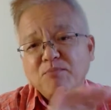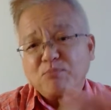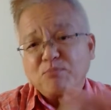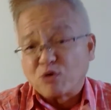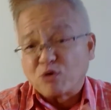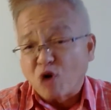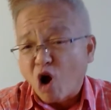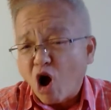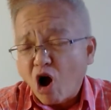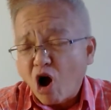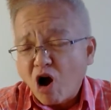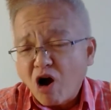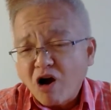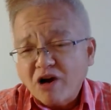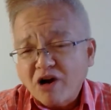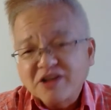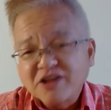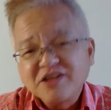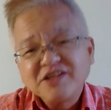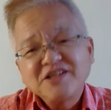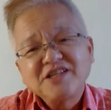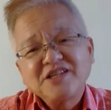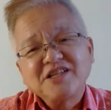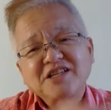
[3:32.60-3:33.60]

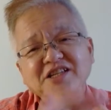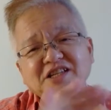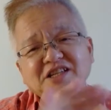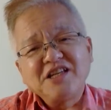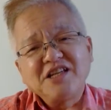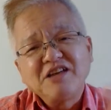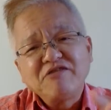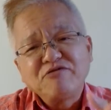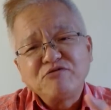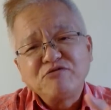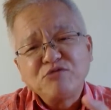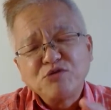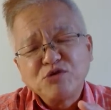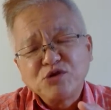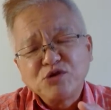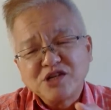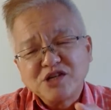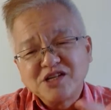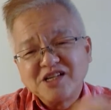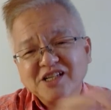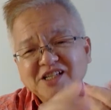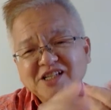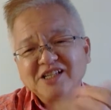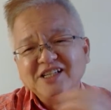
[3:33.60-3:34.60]
prawns,
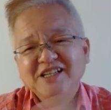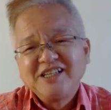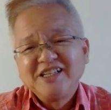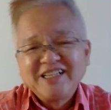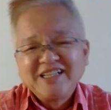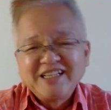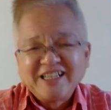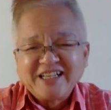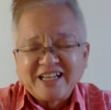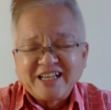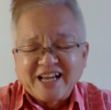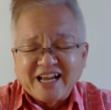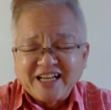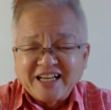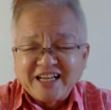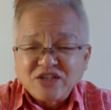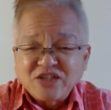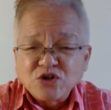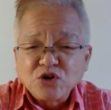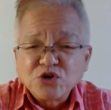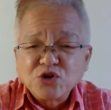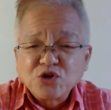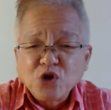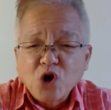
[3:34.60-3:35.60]
seafood, and
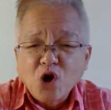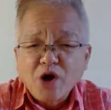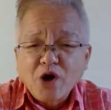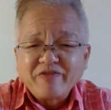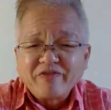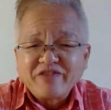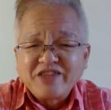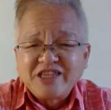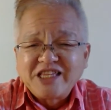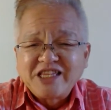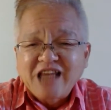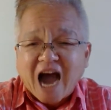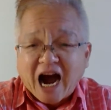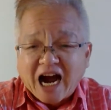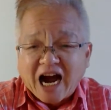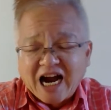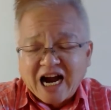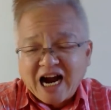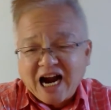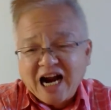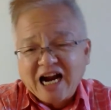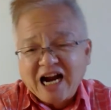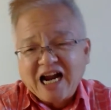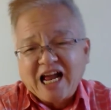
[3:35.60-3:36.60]
there's also duck
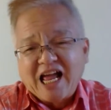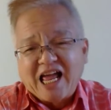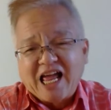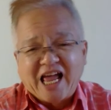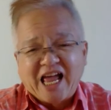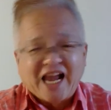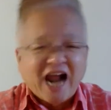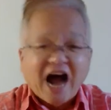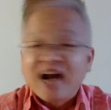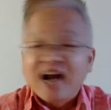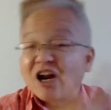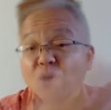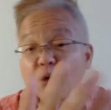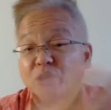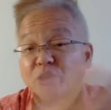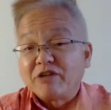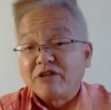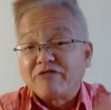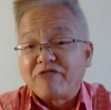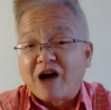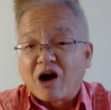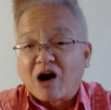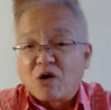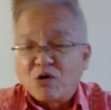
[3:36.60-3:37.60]
and other
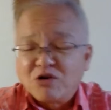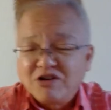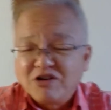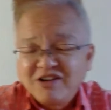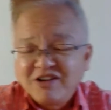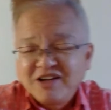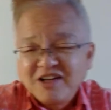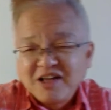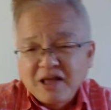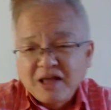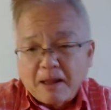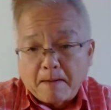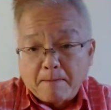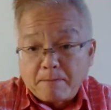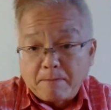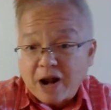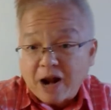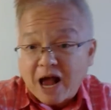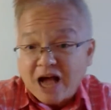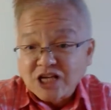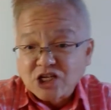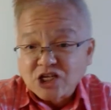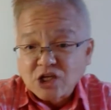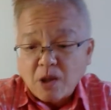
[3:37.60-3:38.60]
waterfowl,
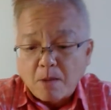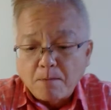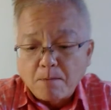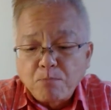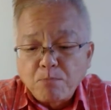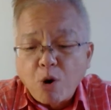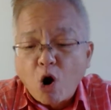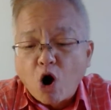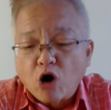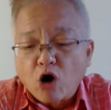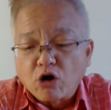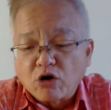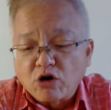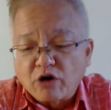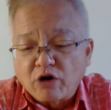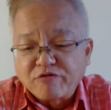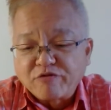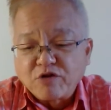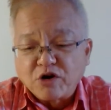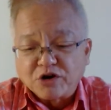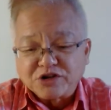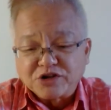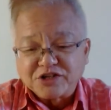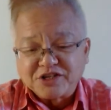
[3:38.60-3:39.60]
plus pork, of
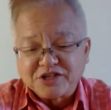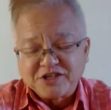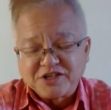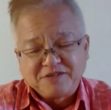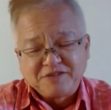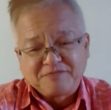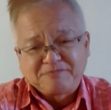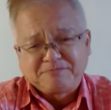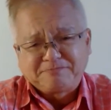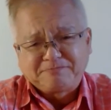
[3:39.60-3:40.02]
course.